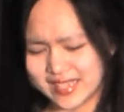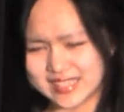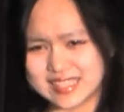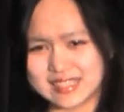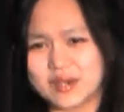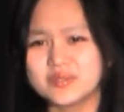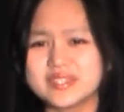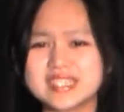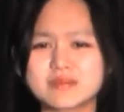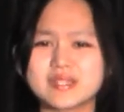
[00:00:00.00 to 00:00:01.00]
it is
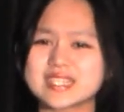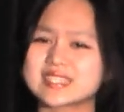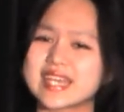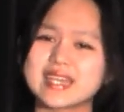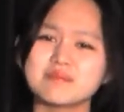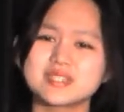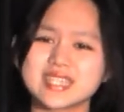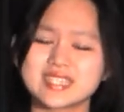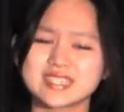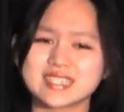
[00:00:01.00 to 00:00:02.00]
lonely to be the same
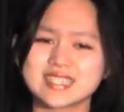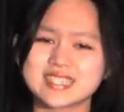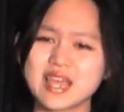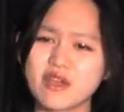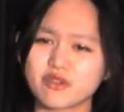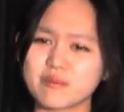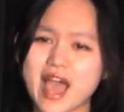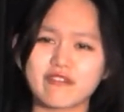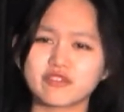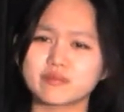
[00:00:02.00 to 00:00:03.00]
distance from
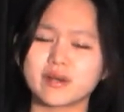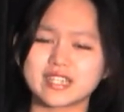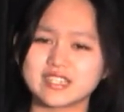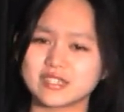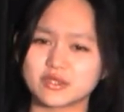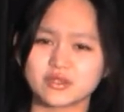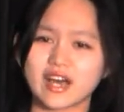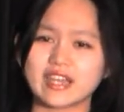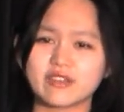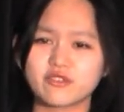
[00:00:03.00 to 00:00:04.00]
everybody in your
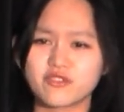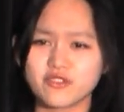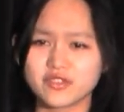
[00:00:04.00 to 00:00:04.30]
life.